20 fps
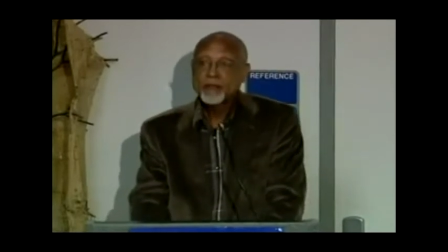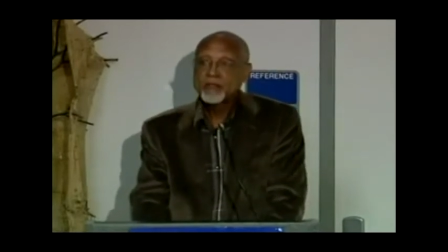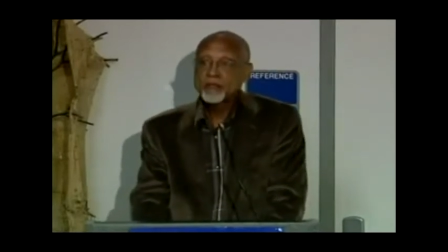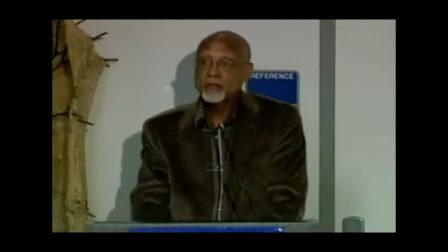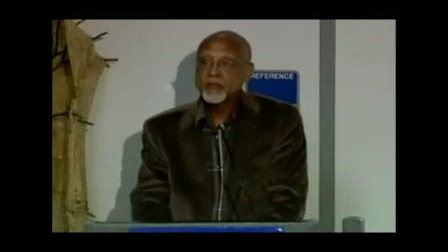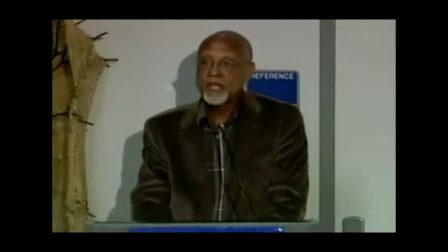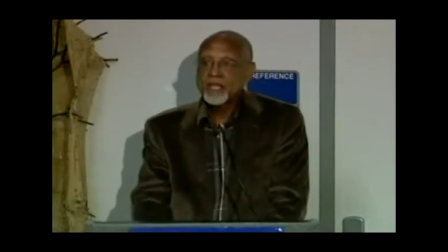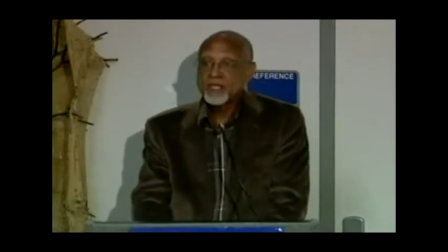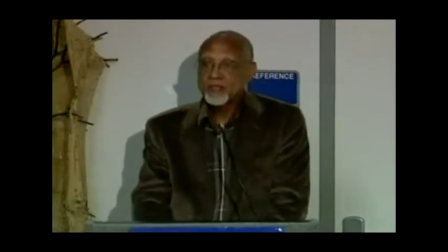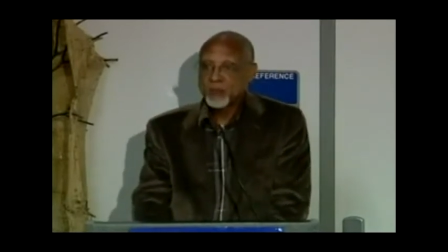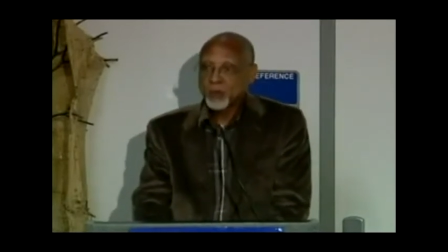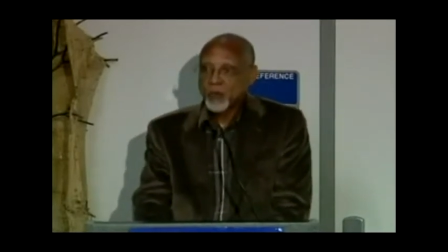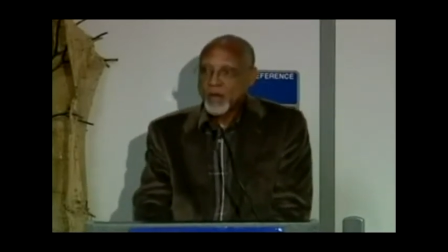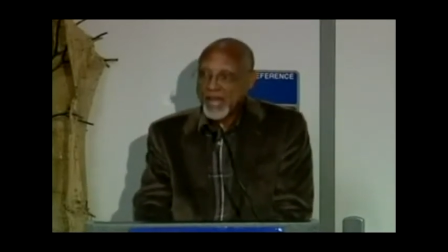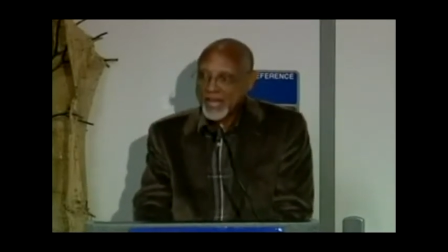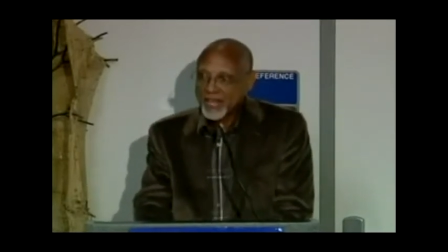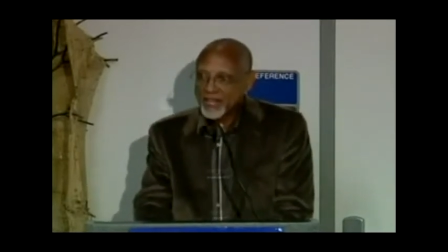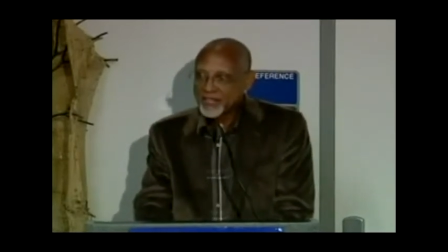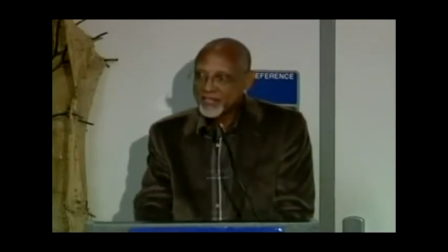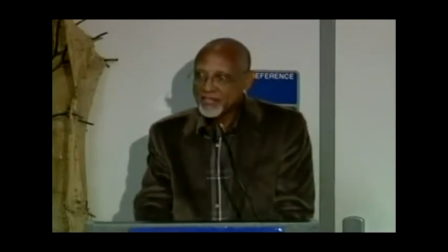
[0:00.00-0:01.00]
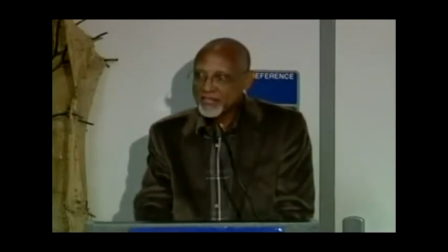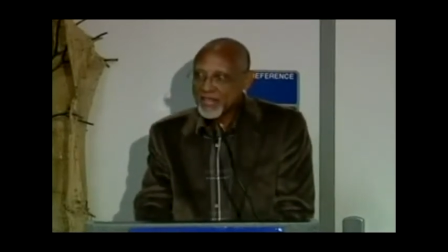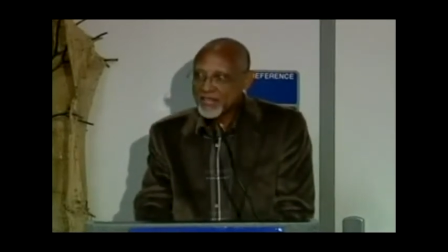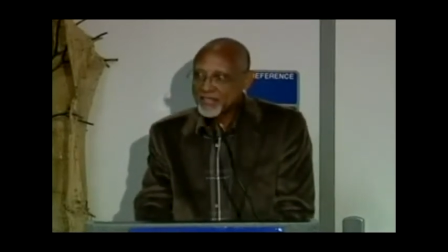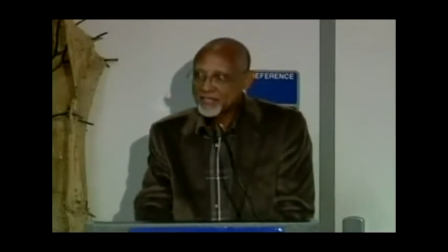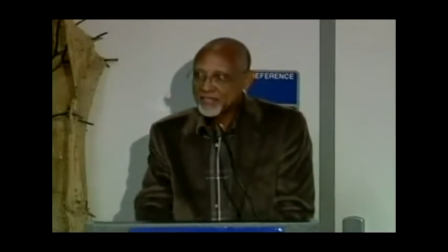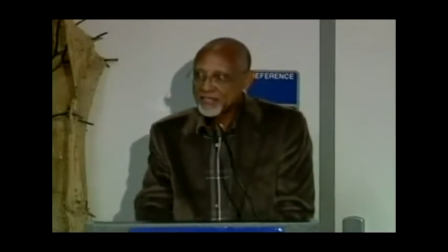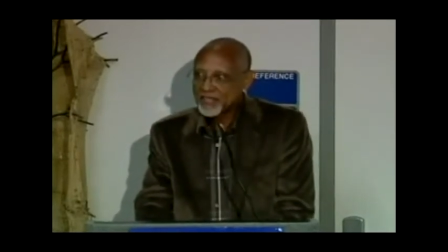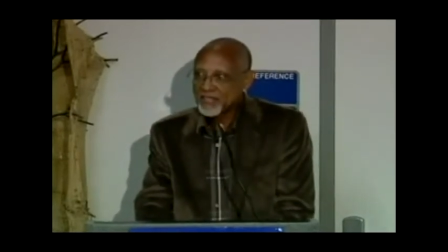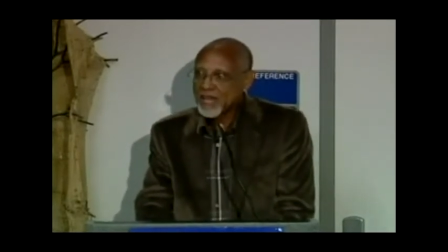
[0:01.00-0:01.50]
to be as wide
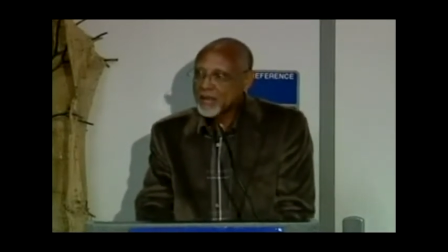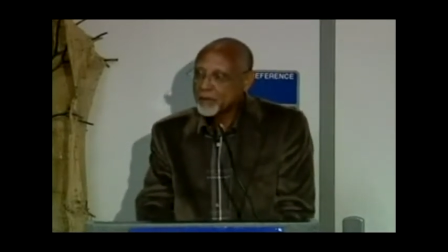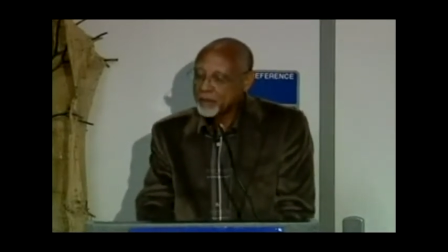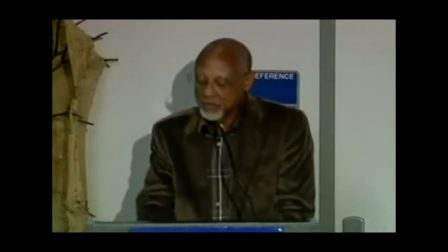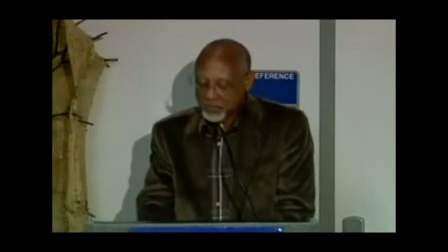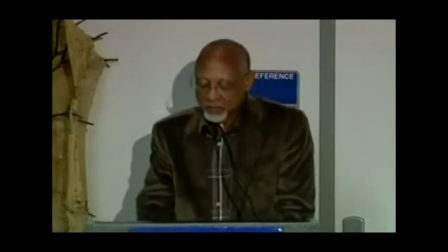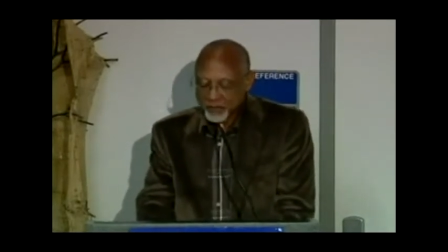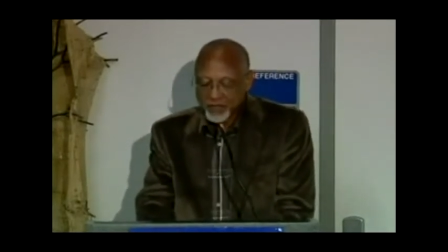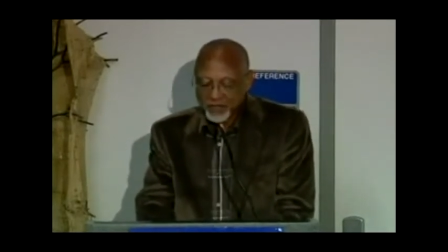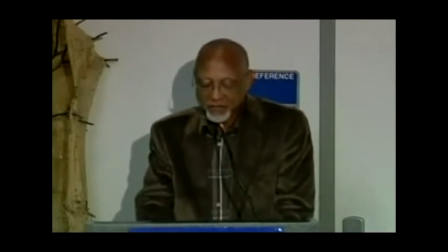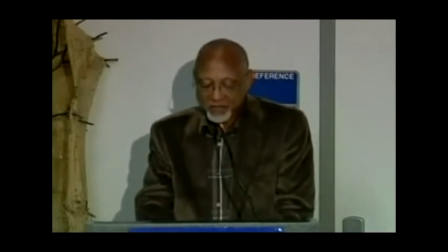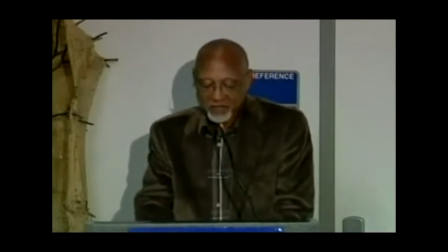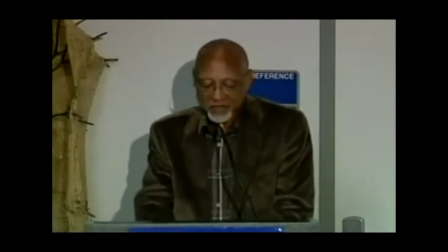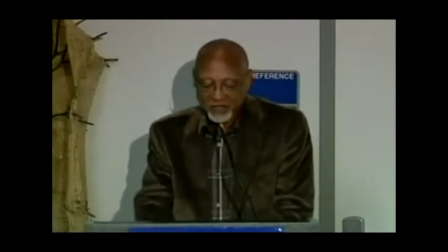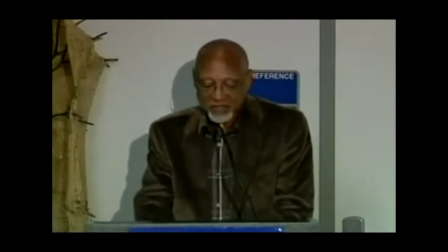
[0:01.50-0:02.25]
as cyberspace